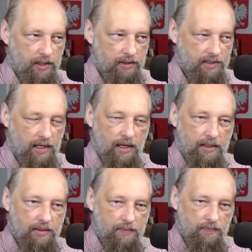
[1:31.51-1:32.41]

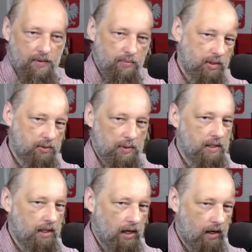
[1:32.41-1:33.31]
inside between
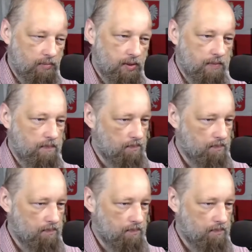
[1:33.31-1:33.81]
the cabs.